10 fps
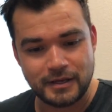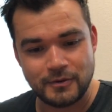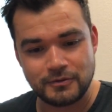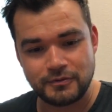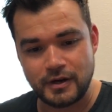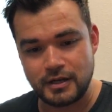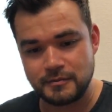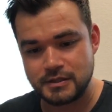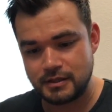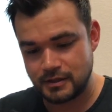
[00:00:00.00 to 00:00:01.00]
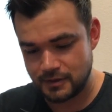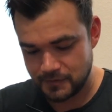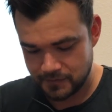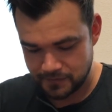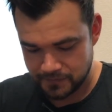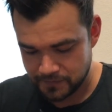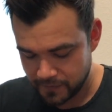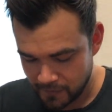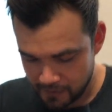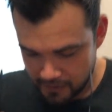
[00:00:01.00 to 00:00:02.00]
my gold frames here.
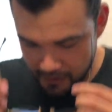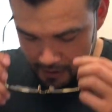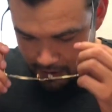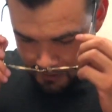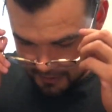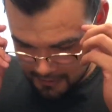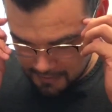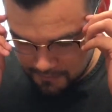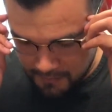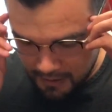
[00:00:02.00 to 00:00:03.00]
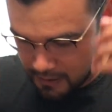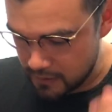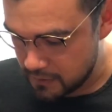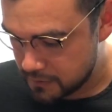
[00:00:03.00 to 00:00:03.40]
Um, so when you